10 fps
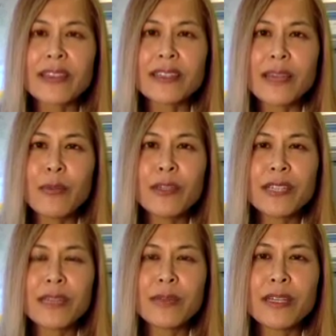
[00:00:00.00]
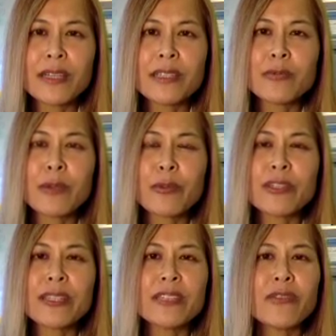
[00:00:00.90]
that type 1 diabetes
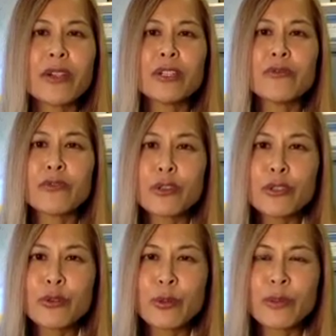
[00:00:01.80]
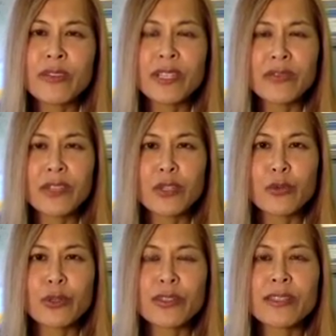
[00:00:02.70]
represents a very diverse group of
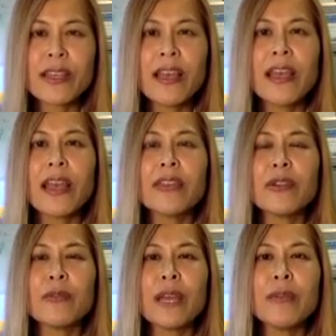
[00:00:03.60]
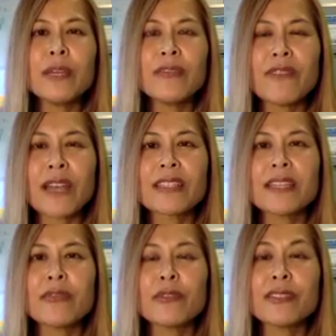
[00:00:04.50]
individuals, and there may be, in fact,
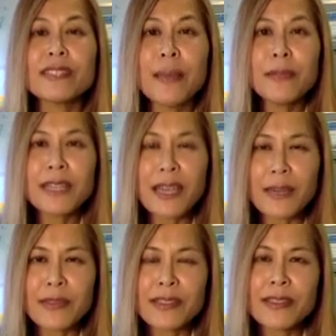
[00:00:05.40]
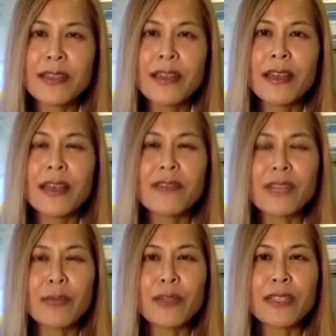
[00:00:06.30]
several subtypes of
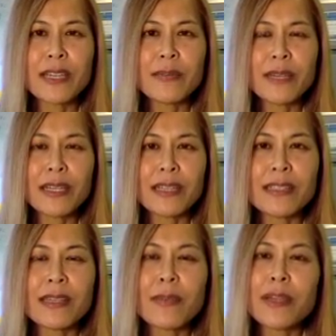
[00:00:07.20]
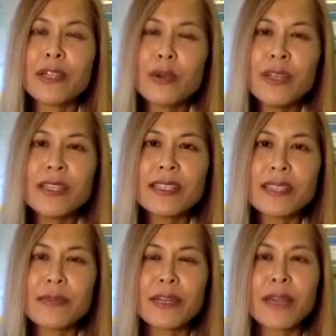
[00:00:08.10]
type 1 diabetes. And by knowing these
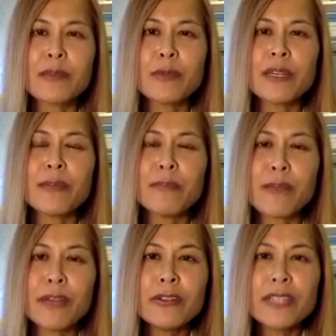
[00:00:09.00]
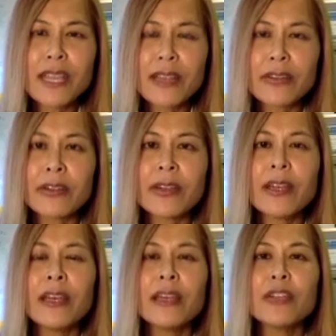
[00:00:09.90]
subtypes, we can better tailor
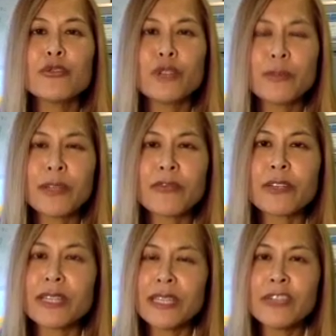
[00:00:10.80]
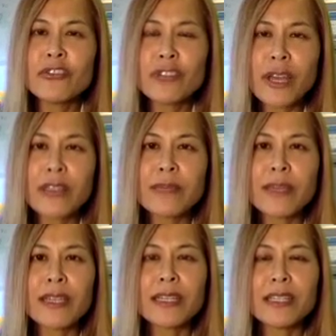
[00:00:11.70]
treatment for each child to
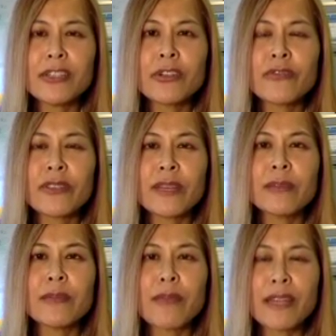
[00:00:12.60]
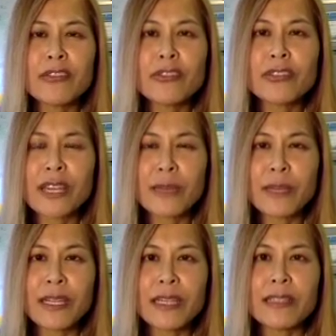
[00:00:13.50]
make it easier for them to manage their
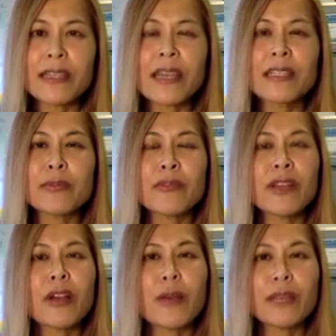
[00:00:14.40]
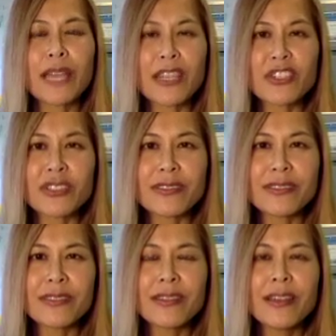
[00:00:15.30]
diabetes and to prevent
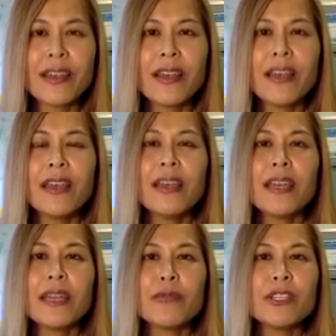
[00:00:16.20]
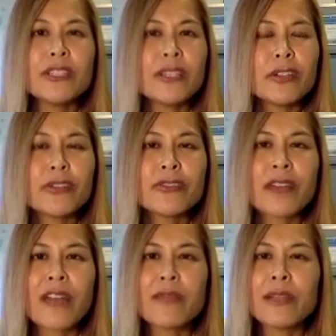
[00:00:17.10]
complications. In recent years, there
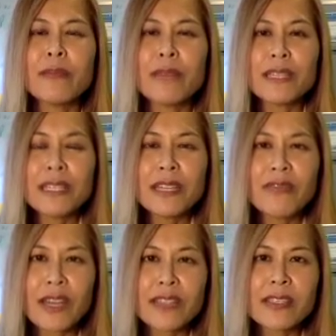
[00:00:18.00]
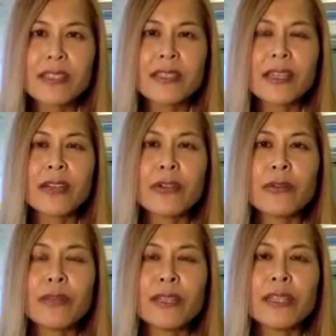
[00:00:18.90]
have been amazing advances in our
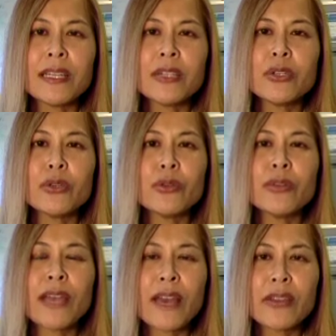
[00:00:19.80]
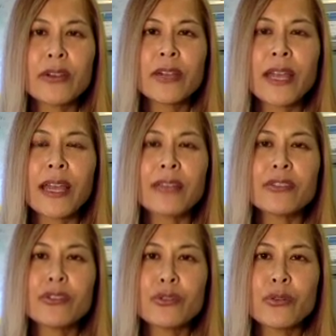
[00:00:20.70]
ability to gather and
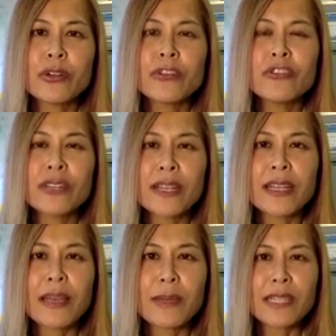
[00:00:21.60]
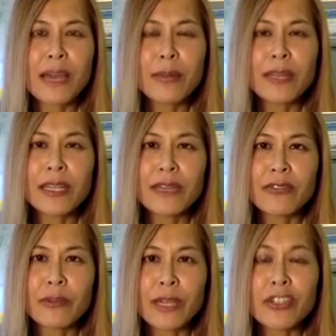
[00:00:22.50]
store genetic and metabolite
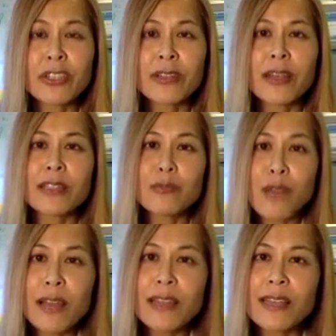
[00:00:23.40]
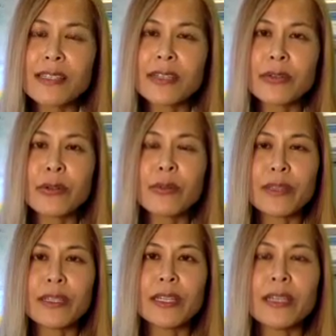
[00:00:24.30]
information, as well as in our
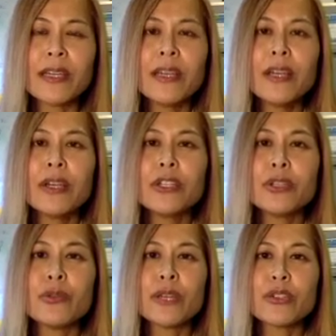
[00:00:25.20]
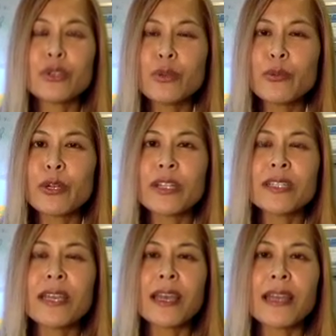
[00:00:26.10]
ability to
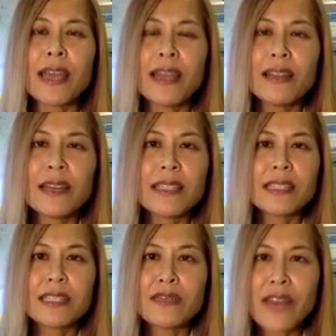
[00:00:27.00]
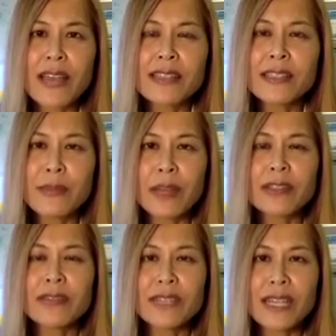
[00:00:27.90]
interpret and analyze these vast
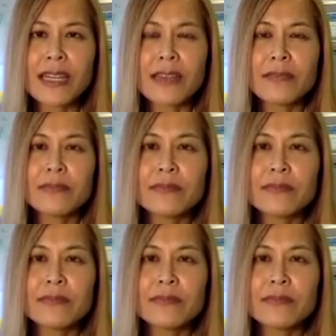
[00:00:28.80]
amounts of data.